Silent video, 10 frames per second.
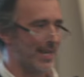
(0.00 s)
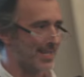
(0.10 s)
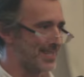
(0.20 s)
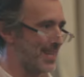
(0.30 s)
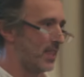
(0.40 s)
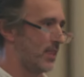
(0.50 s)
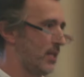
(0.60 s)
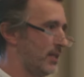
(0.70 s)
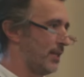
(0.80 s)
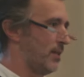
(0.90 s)
There's
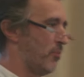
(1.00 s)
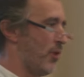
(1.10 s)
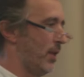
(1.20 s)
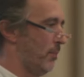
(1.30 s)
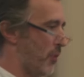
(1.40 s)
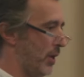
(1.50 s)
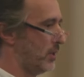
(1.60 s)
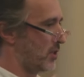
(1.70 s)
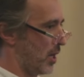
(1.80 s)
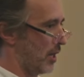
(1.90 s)
nothing that the
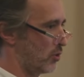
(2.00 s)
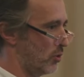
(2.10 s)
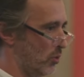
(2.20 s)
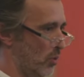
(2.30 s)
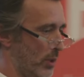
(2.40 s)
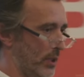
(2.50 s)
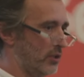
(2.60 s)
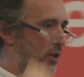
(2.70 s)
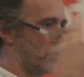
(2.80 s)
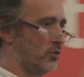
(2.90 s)
brain decides to do when
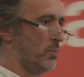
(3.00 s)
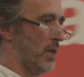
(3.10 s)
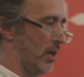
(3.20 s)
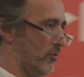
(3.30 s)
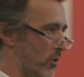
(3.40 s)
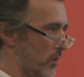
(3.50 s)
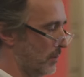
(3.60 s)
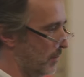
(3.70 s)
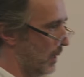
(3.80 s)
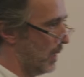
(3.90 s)
it turns into
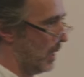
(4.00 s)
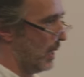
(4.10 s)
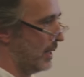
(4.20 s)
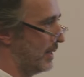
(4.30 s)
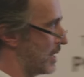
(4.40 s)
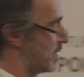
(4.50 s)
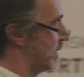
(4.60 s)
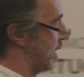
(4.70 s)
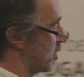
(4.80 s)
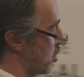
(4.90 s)
behavior
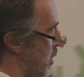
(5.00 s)
that does